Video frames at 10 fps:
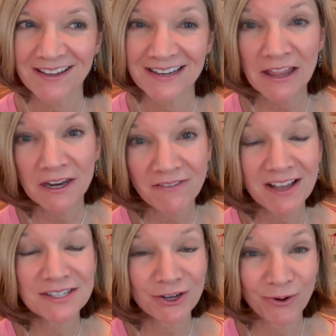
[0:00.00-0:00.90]
now that I've
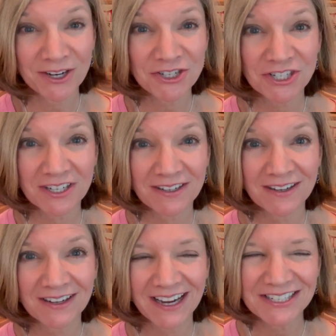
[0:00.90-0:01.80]
asked the question,
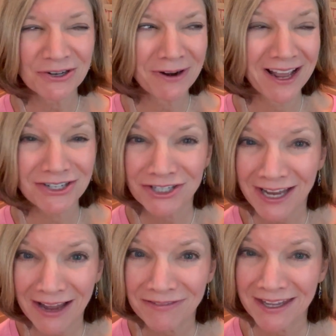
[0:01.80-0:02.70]
I don't actually
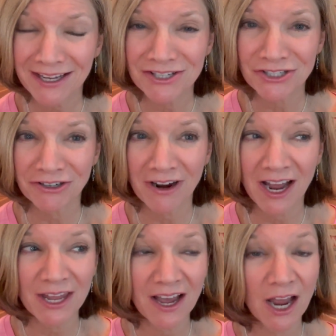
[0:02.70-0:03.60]
have the answer.
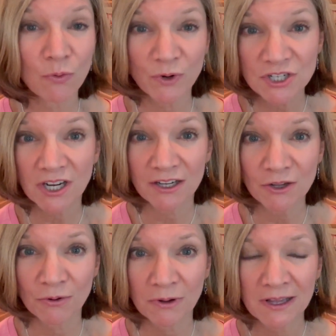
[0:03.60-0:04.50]
I, I wish I
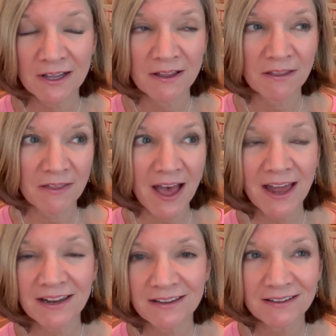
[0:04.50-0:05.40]
knew.
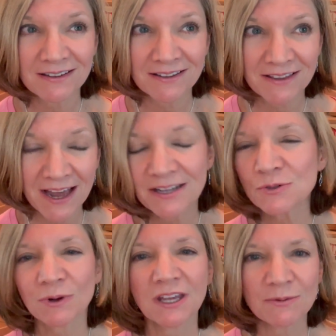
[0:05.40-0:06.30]
That that
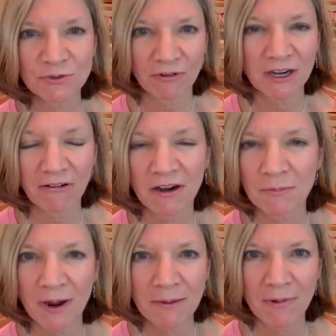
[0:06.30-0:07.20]
is what keeps running around in
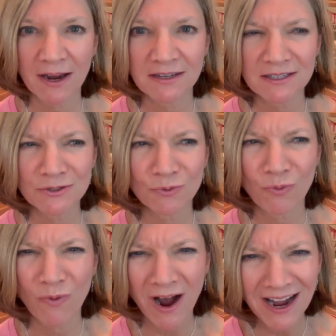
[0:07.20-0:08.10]
my mind is
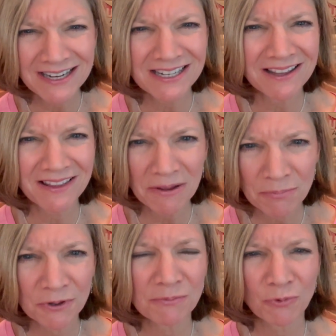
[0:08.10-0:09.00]
why didn't they
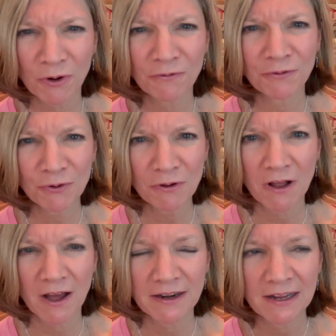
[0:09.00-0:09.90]
put more fuel
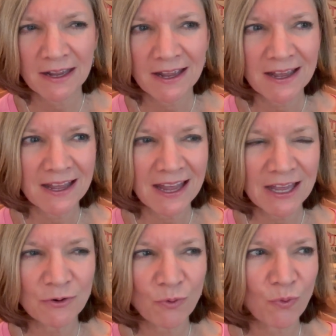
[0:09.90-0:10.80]
on?
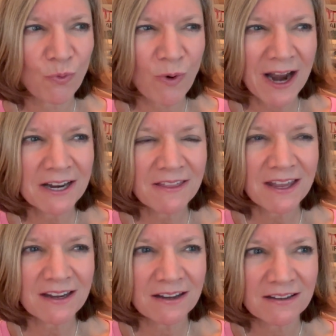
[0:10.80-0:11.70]
And why did
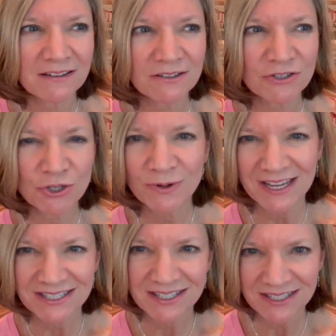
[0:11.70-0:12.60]
they shoot
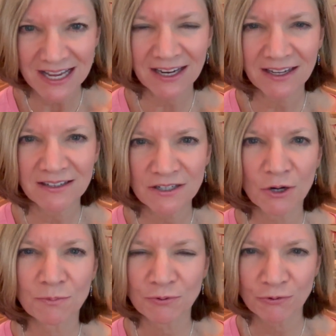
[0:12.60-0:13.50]
a second
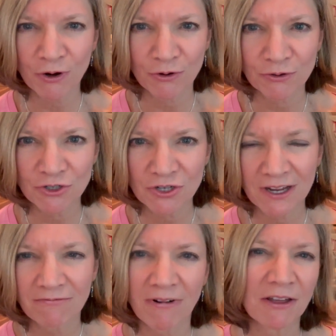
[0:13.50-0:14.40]
approach
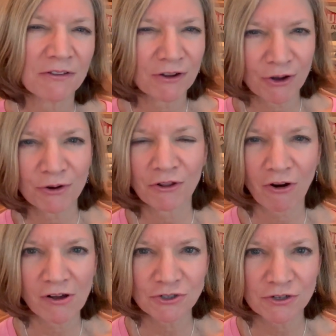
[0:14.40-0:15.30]
rather than go to their
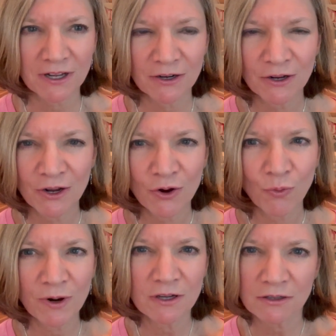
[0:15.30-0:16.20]
alternate
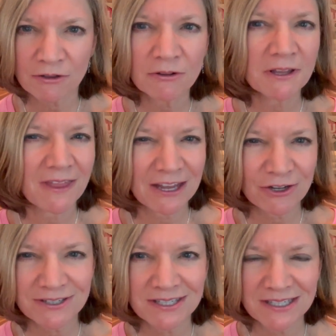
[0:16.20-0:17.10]
when clearly they
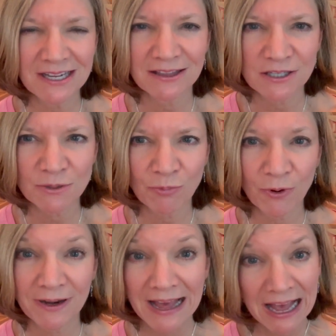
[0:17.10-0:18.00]
could see at this
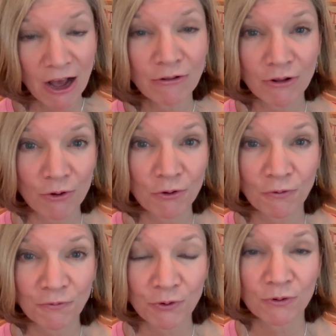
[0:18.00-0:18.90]
point how low their
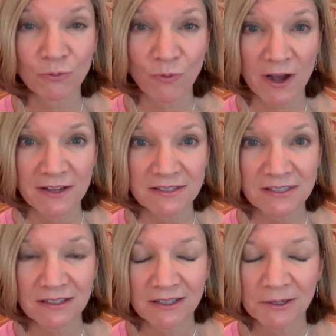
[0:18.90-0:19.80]
fuel was?
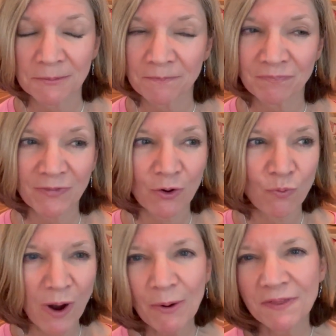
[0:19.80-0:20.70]

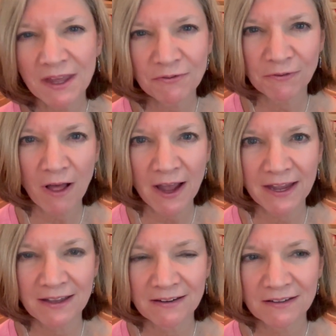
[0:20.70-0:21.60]
Why would they fly
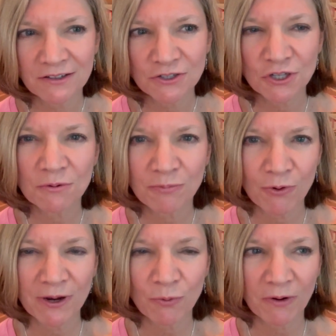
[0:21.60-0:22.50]
it to the
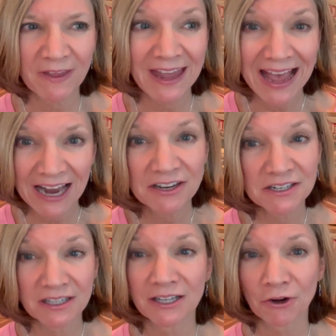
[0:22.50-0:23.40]
point where they had to
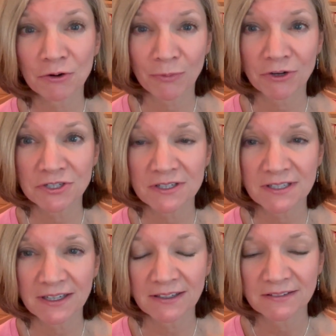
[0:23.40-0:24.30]
declare an
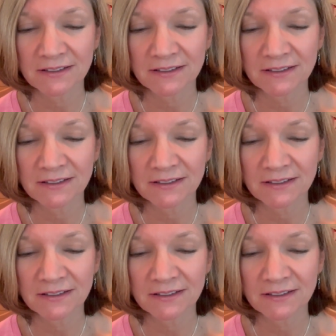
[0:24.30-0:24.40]
emergency?